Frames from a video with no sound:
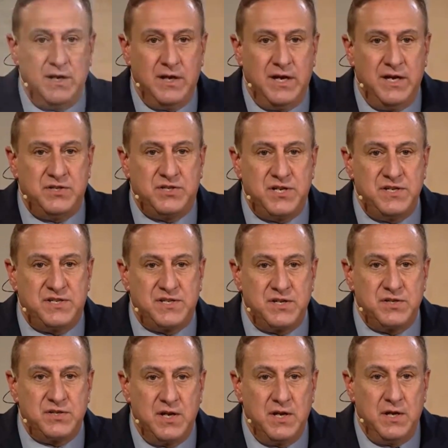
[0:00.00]
and she
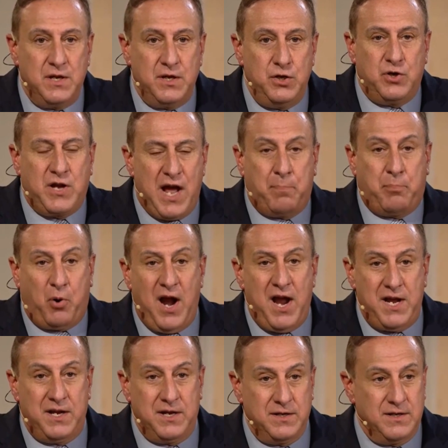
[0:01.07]
says, "You got to
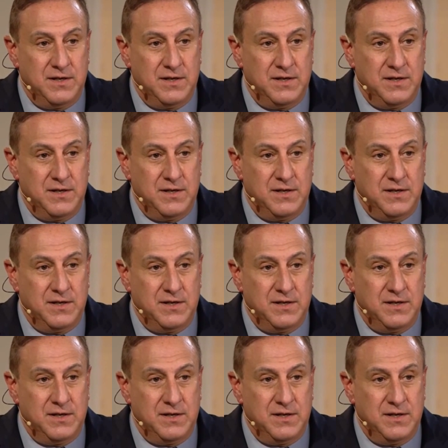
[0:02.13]
pray."